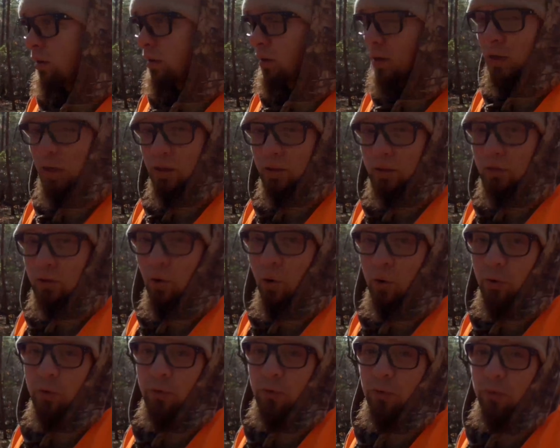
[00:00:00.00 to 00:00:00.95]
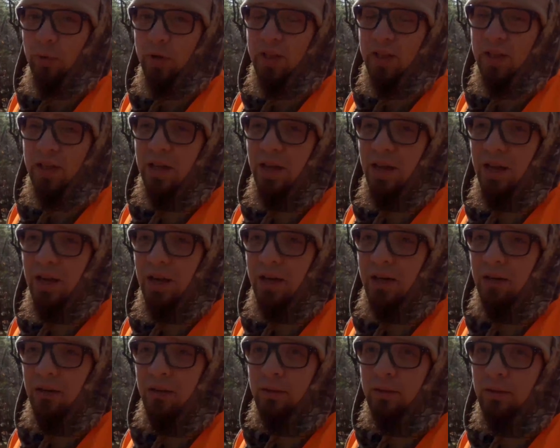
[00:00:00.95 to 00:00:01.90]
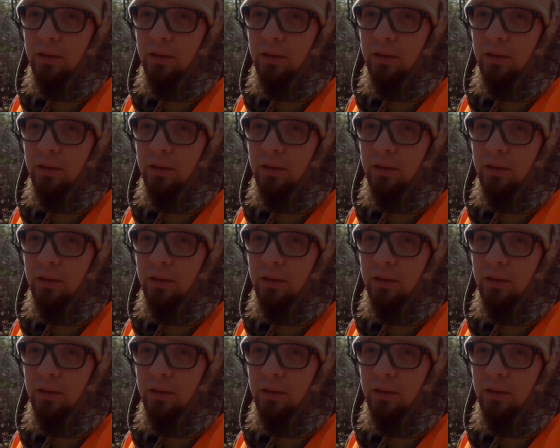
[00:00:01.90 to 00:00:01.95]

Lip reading: getting started for me today.